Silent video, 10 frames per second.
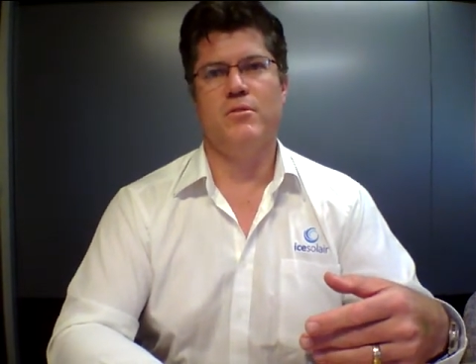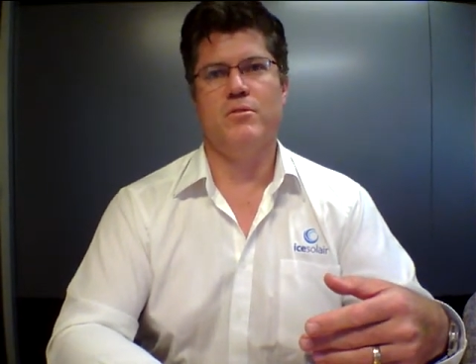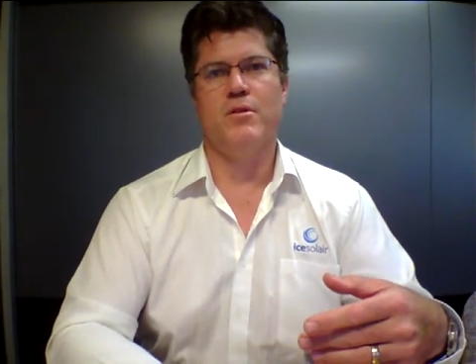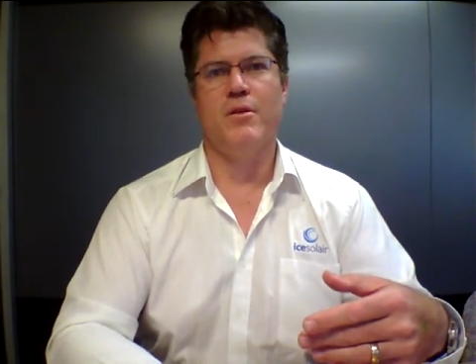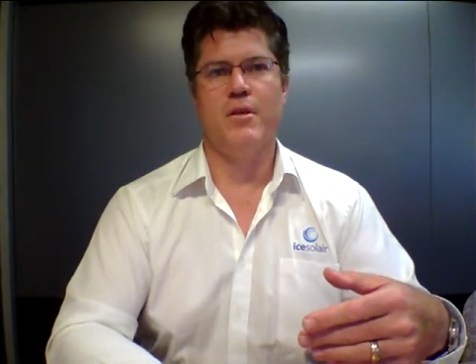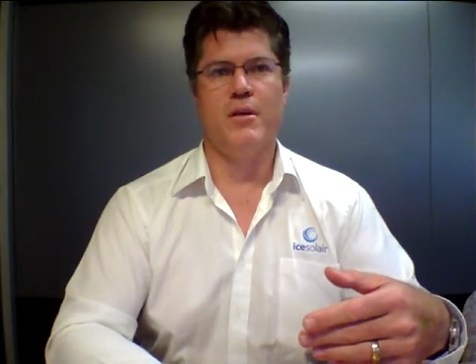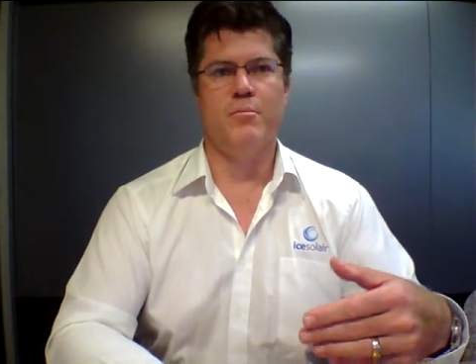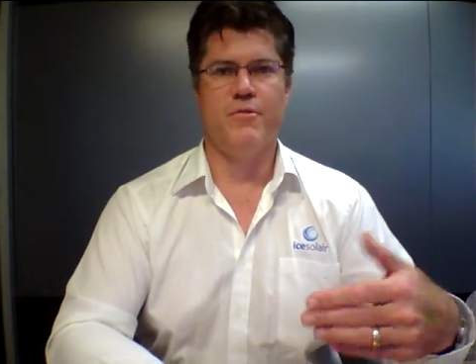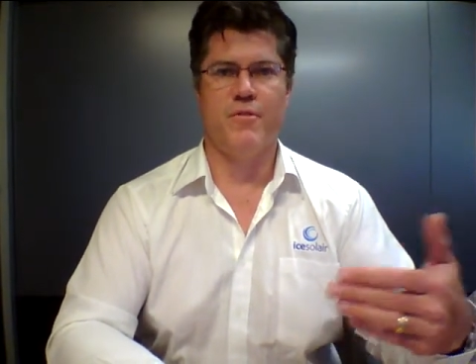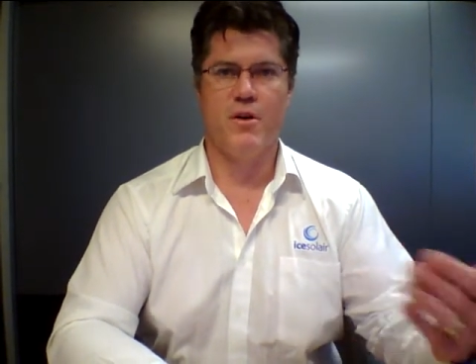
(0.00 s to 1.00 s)
so that
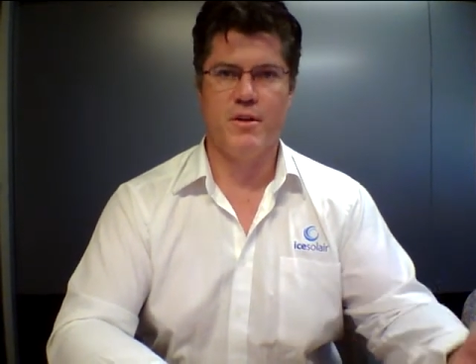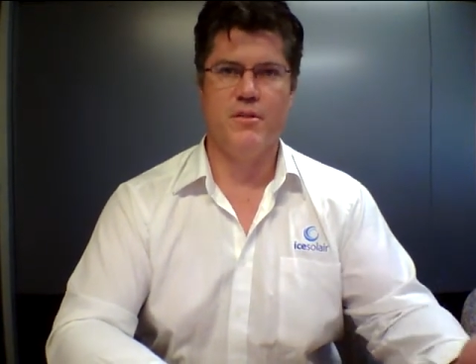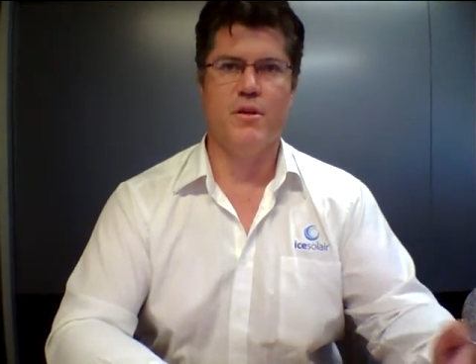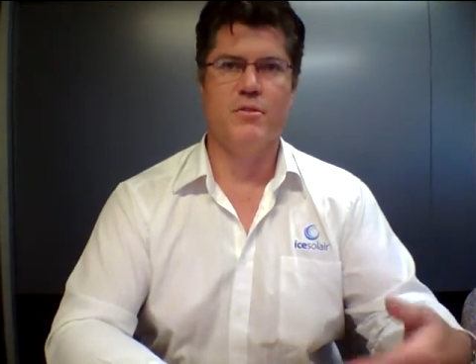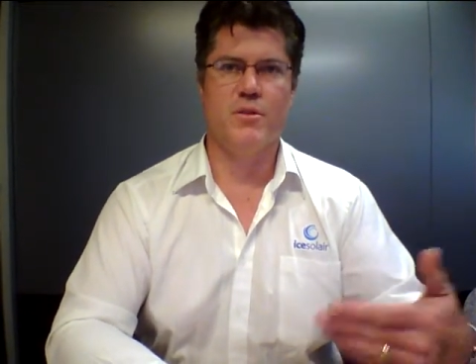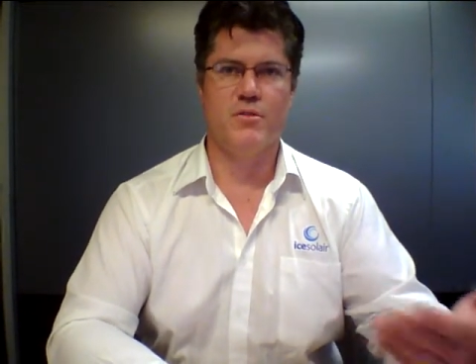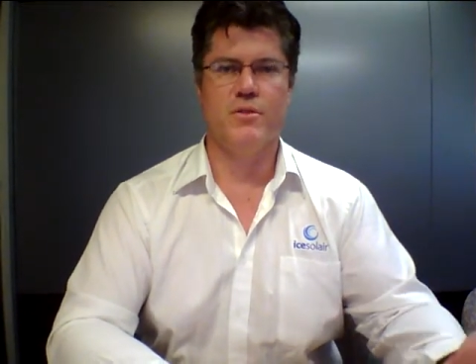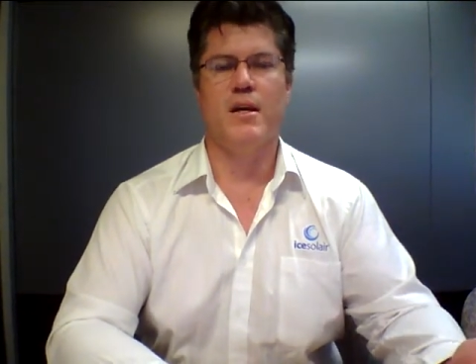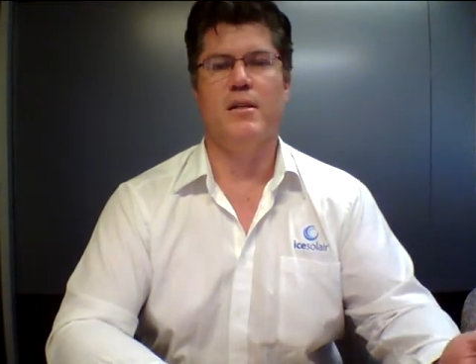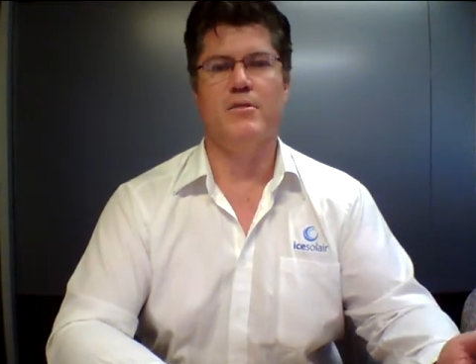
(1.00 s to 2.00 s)
provided those
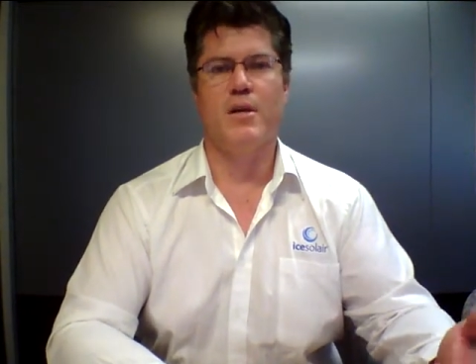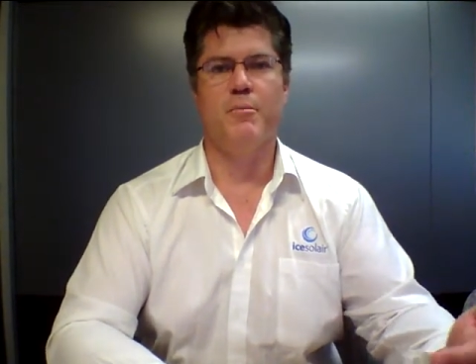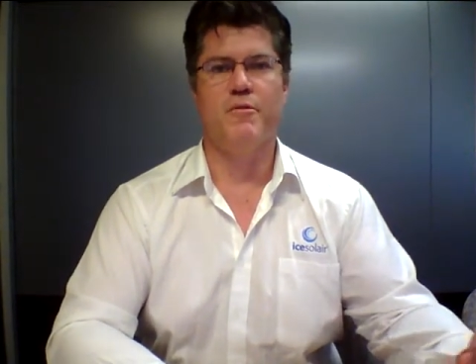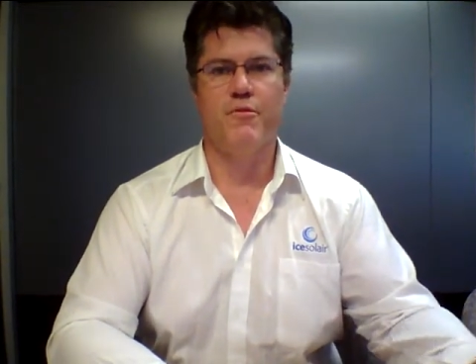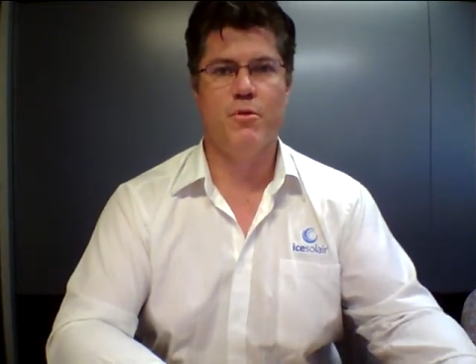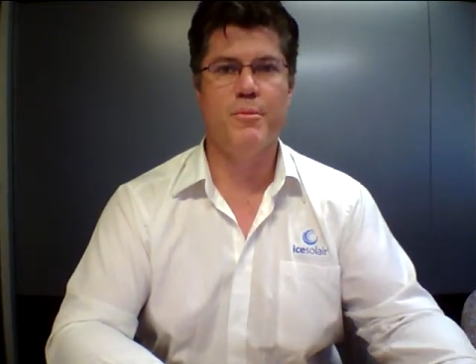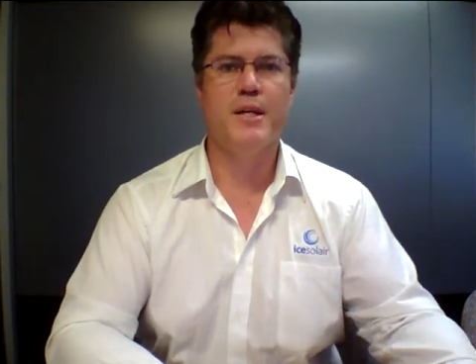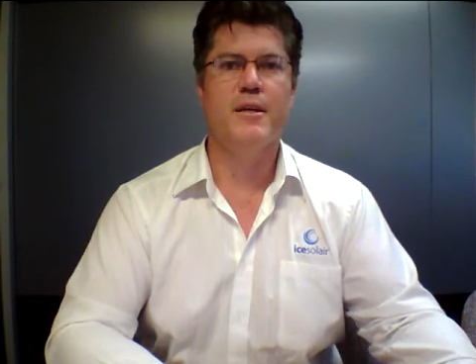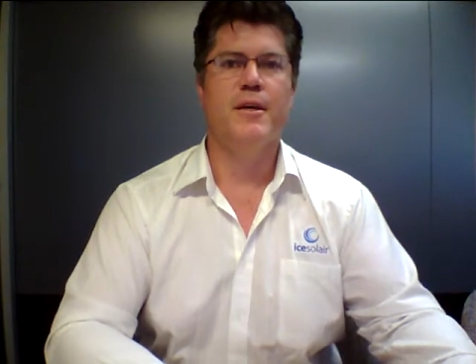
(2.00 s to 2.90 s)
wholesalers are performing,